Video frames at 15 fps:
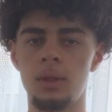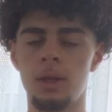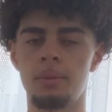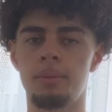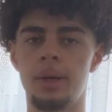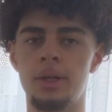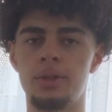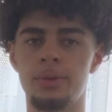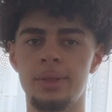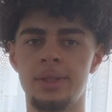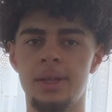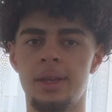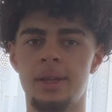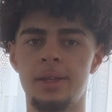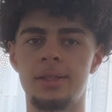by doing
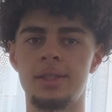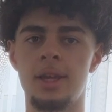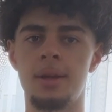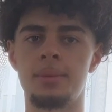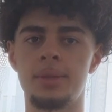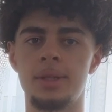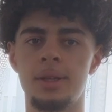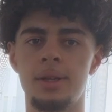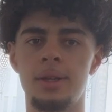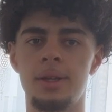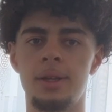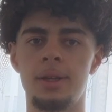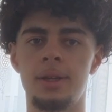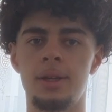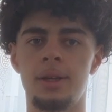10k steps
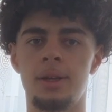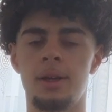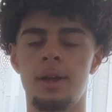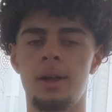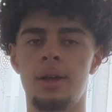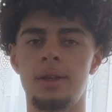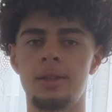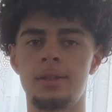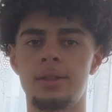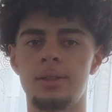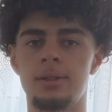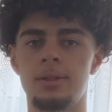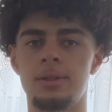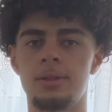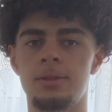and
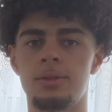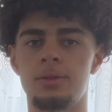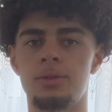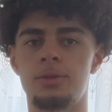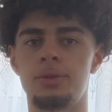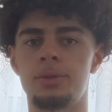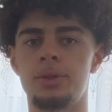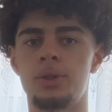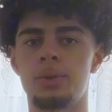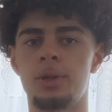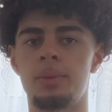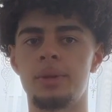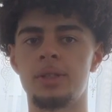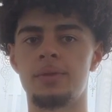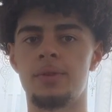doing 20
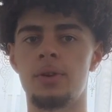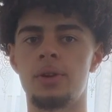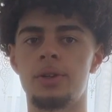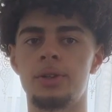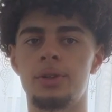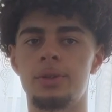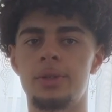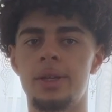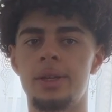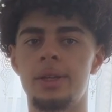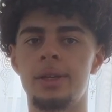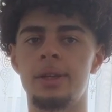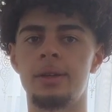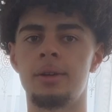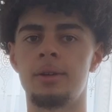minutes of cardio
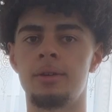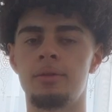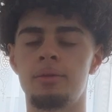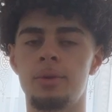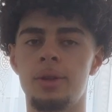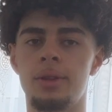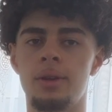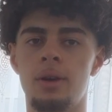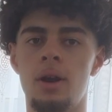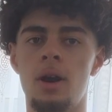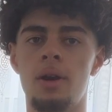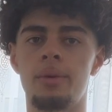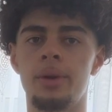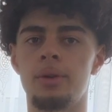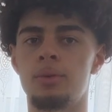daily with a
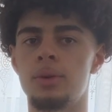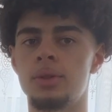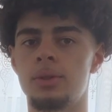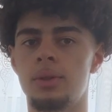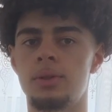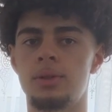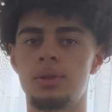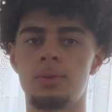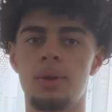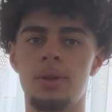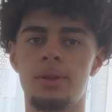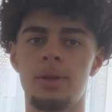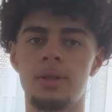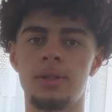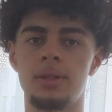heart rate of 120 to
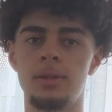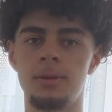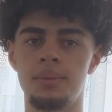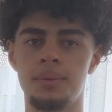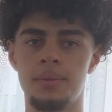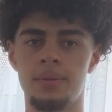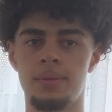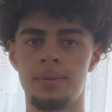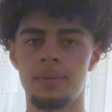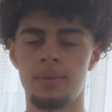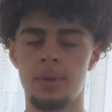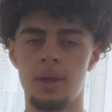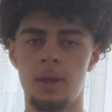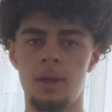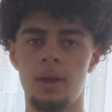130.
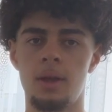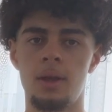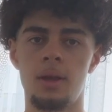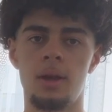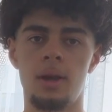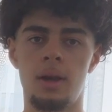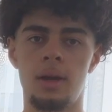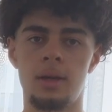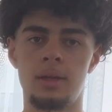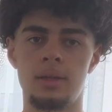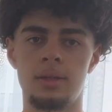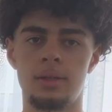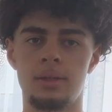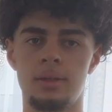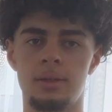
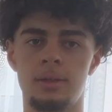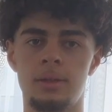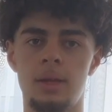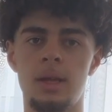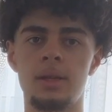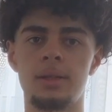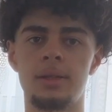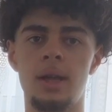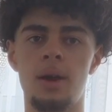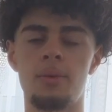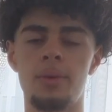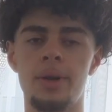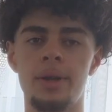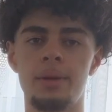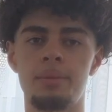And that
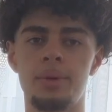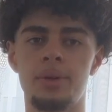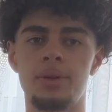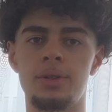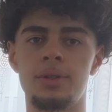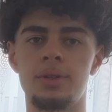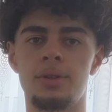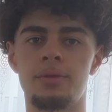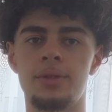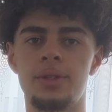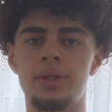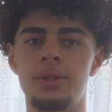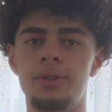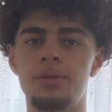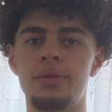way, because
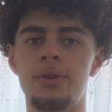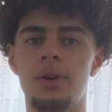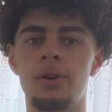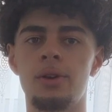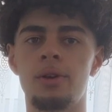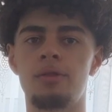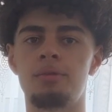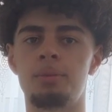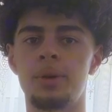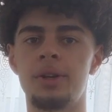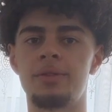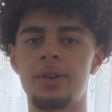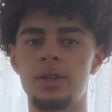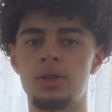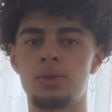obviously you've got a lot of body
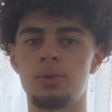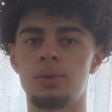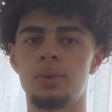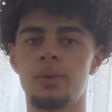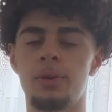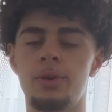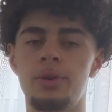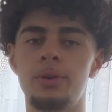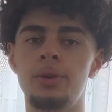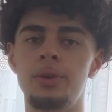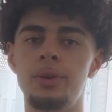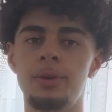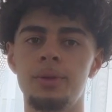fat stored within you,